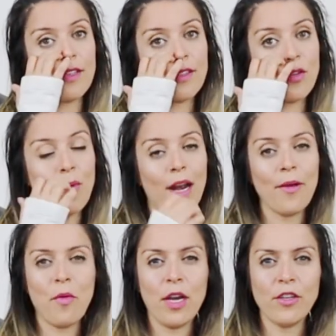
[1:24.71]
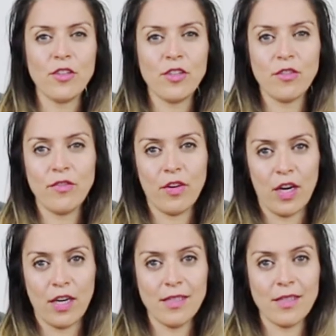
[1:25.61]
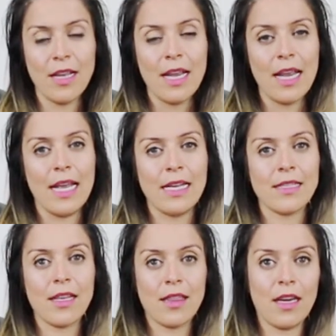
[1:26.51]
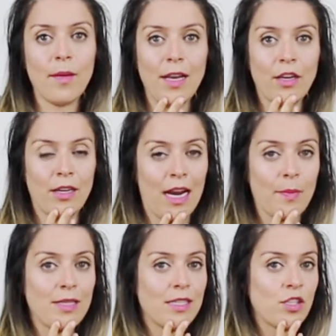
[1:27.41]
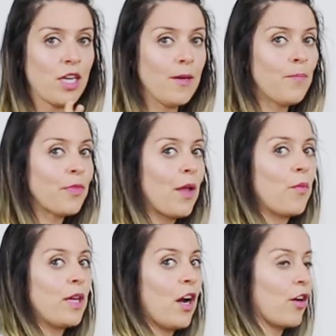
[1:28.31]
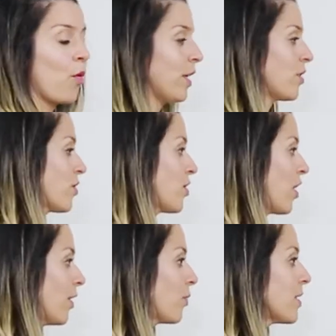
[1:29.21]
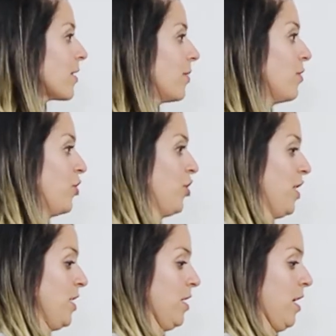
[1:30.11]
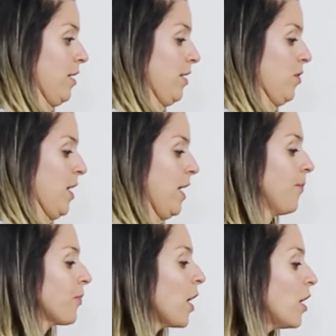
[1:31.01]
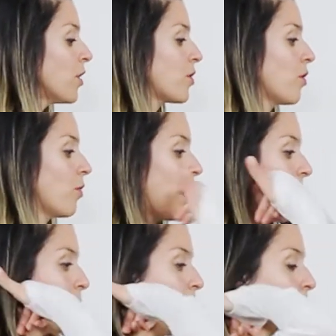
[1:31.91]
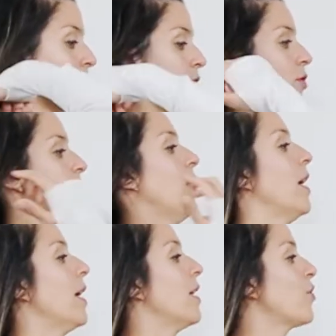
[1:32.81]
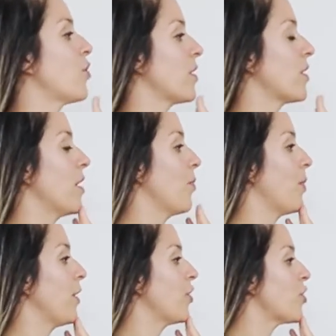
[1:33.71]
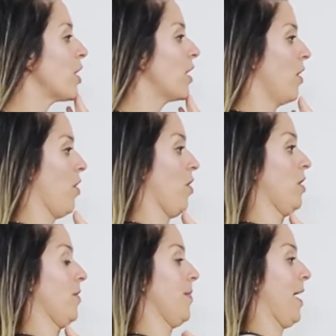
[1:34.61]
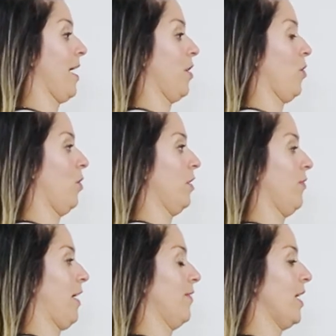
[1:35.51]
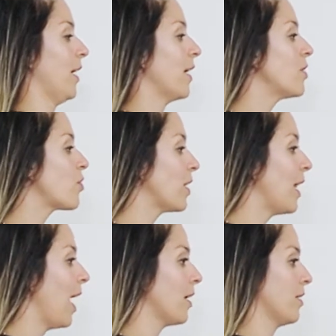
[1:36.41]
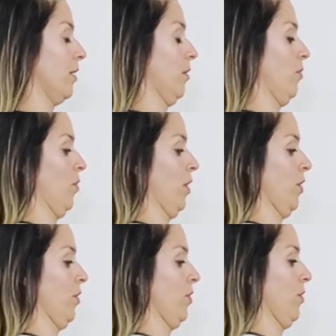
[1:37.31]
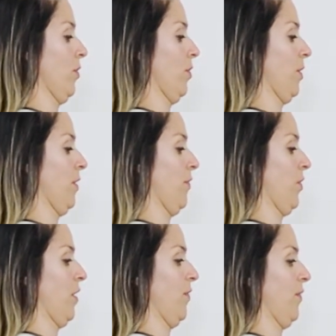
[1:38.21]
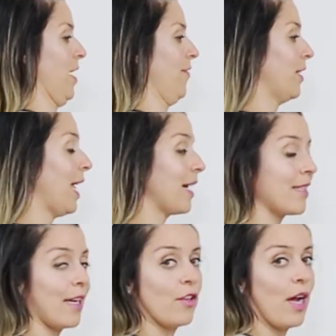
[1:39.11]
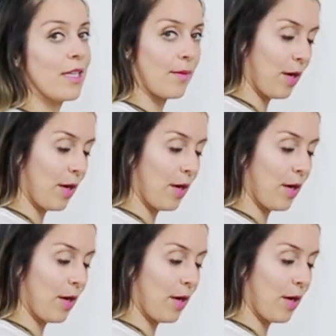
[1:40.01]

So what I want you to do first is think about your neck position. We are going to start with some chin tucks, okay? So what I want you to do is just bring your chin all the way back, hold it 5 seconds, relax. 1, 2, 3, 4, 5. Relax again, you guys.